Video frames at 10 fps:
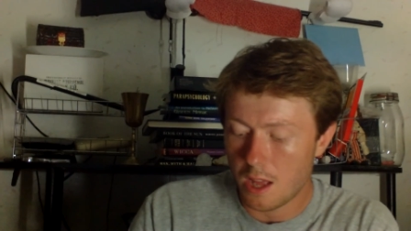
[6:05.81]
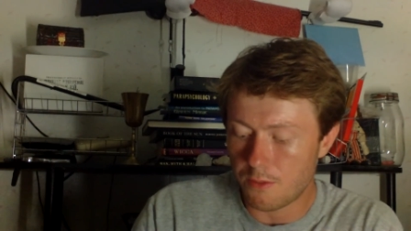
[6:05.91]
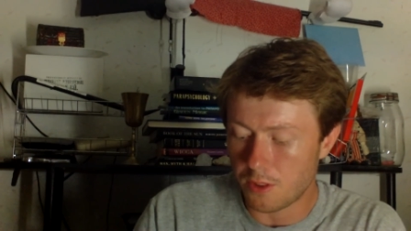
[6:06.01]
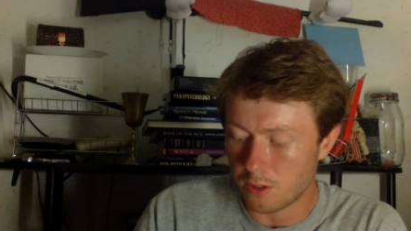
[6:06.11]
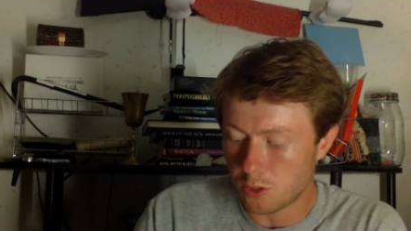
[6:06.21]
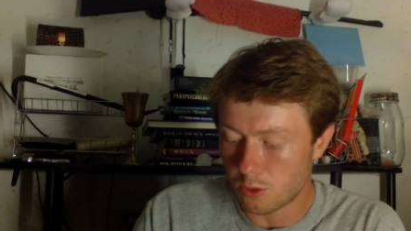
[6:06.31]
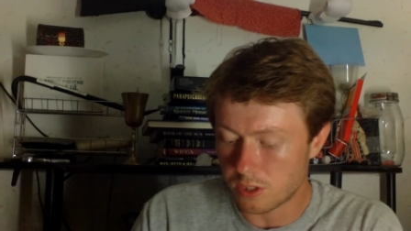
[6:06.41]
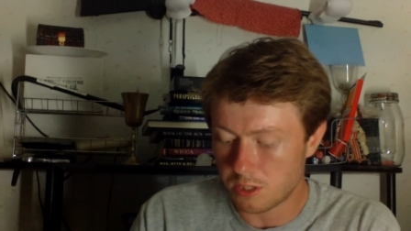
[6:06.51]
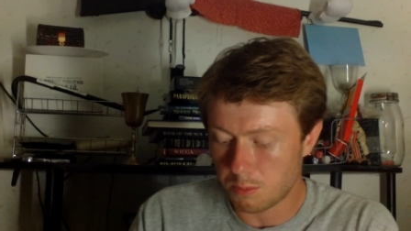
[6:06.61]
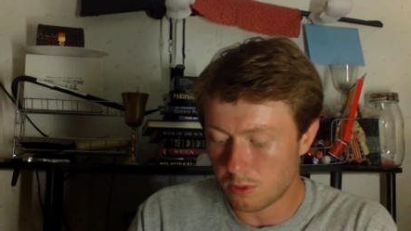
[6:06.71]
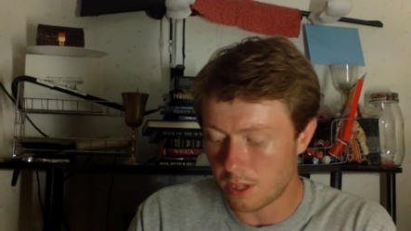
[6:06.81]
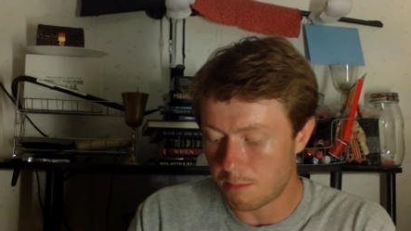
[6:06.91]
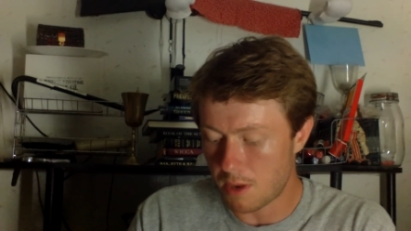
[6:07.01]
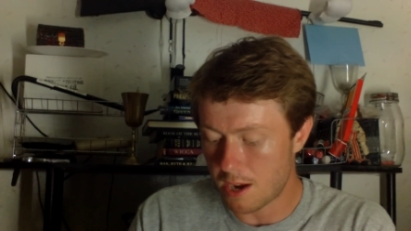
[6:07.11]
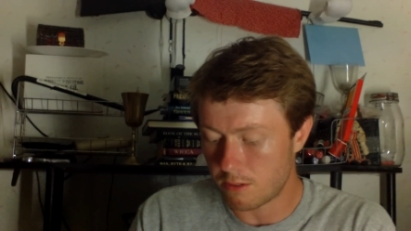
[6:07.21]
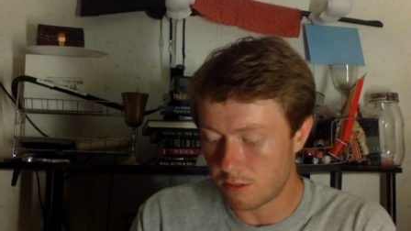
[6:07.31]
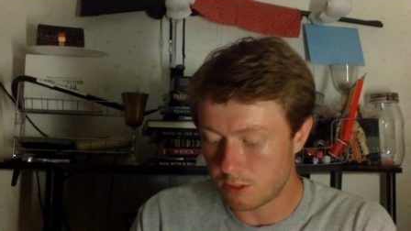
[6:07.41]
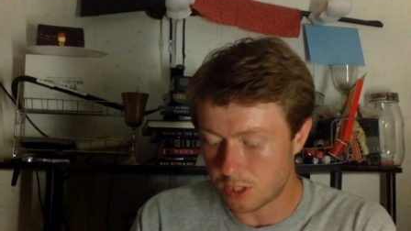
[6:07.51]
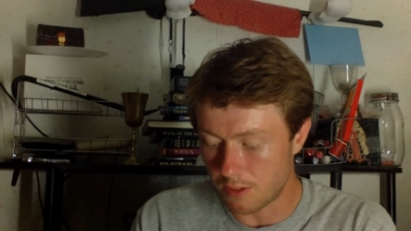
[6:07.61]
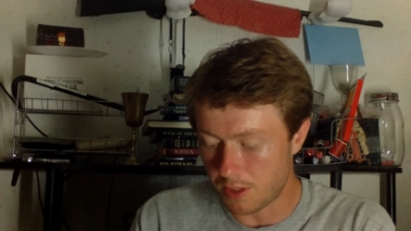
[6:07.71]
and for those who are simple
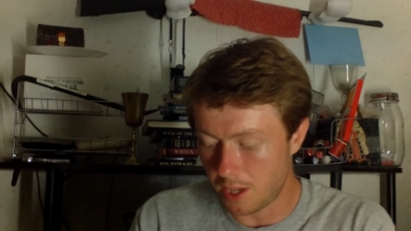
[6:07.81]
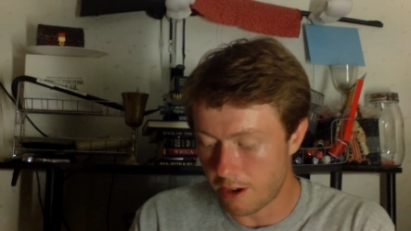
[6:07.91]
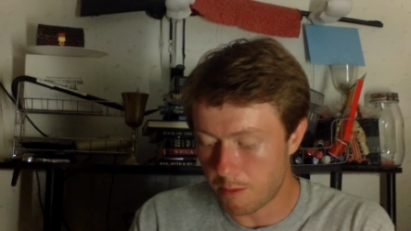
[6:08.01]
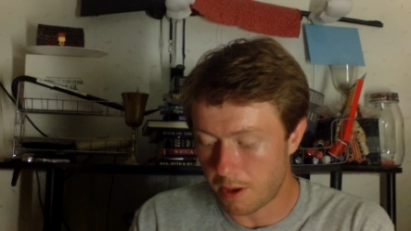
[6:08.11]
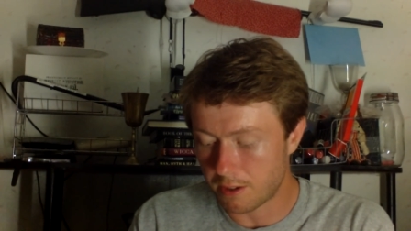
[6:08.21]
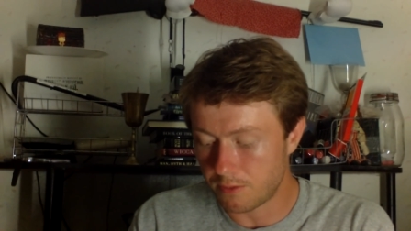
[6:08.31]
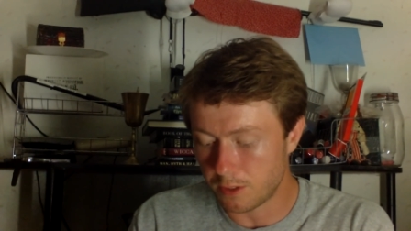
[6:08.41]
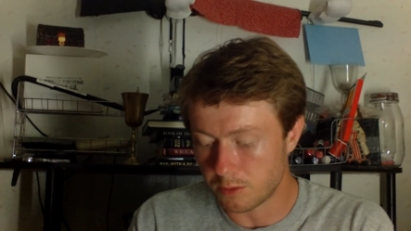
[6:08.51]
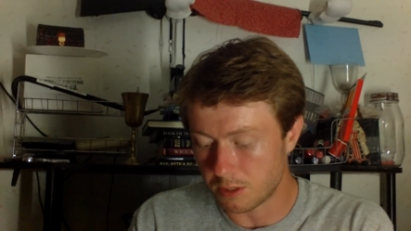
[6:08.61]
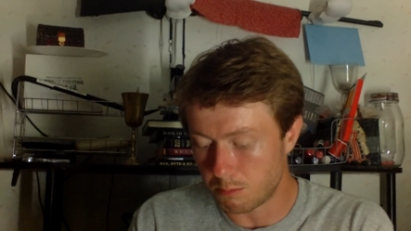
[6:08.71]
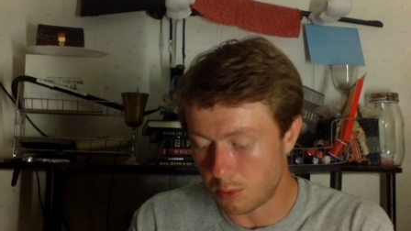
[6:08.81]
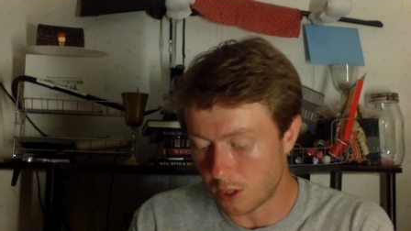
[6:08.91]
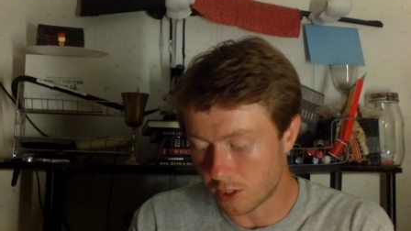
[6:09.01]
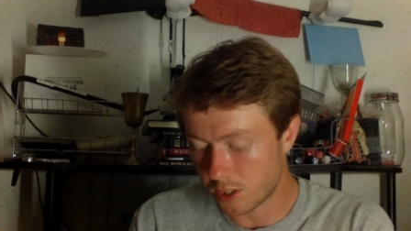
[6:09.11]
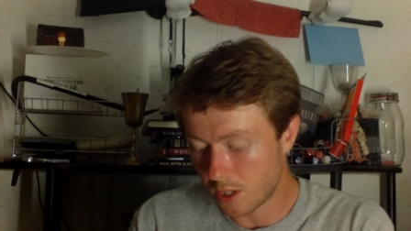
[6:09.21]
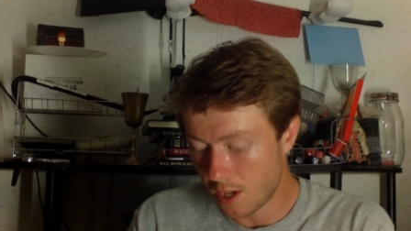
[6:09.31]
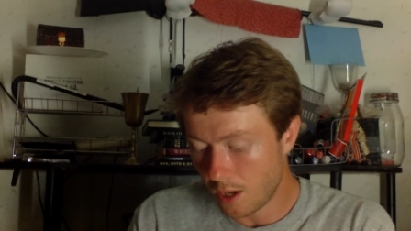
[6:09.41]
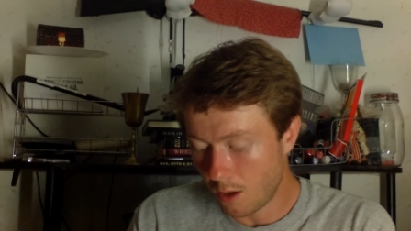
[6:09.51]
admirers of the Harry Potter films and books.